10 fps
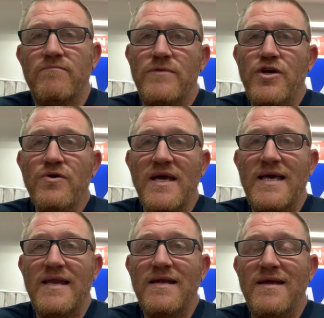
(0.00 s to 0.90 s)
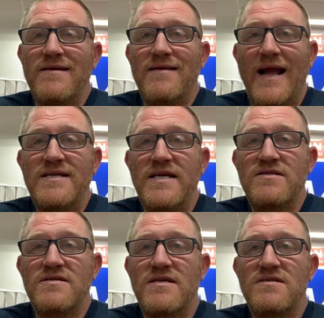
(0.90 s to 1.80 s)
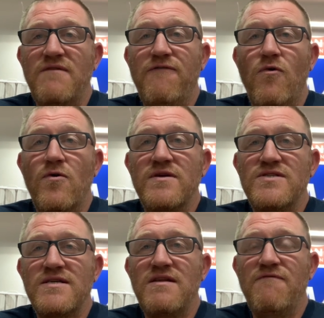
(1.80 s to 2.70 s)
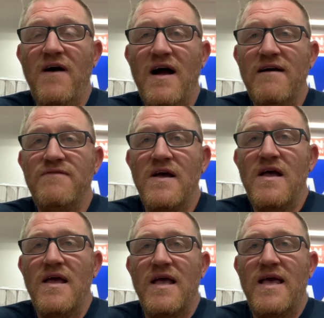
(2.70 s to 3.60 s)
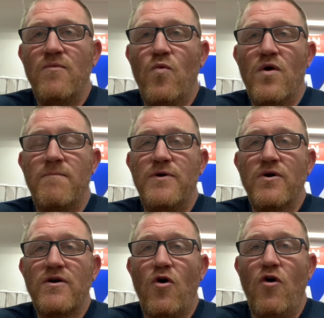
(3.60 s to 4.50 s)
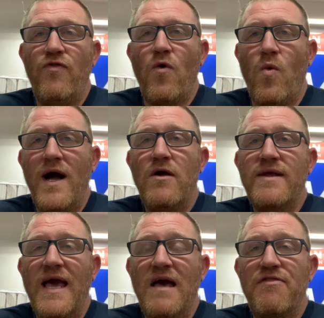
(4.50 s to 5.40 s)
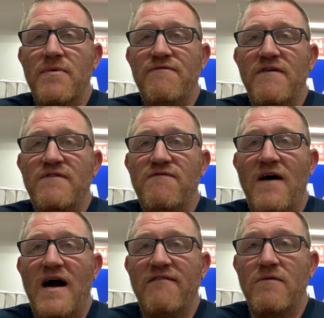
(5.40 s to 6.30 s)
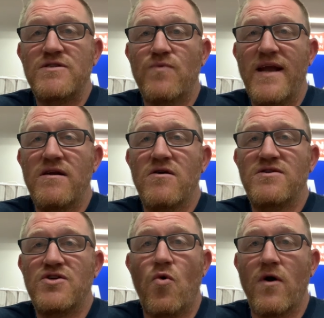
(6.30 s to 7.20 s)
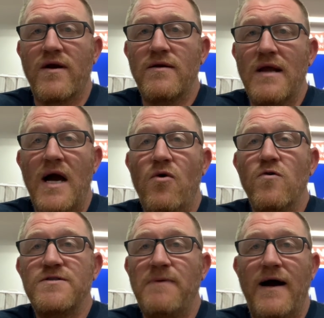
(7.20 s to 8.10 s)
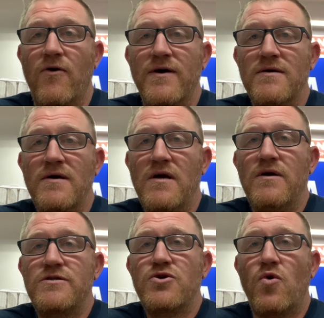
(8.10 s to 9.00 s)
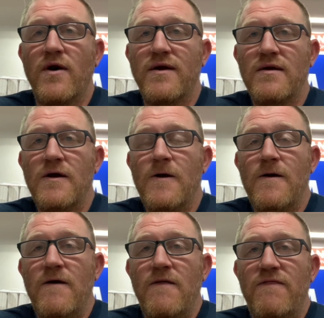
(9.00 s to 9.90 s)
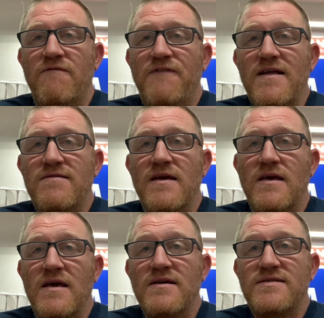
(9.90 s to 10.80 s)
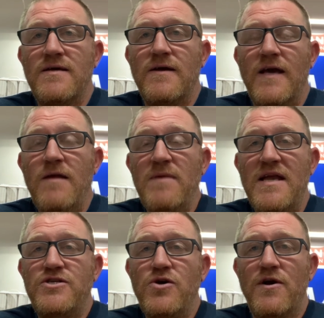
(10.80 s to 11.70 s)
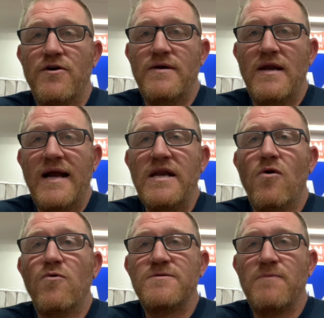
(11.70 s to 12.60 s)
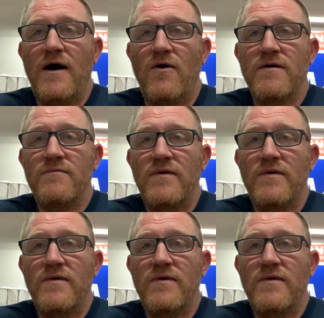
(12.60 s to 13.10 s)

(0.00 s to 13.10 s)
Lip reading: you could get it in 1964 and 65 in what Buick called the Wildcat 355. It was rated on torque, not horsepower, torque. The funny thing is, it made 290 horsepower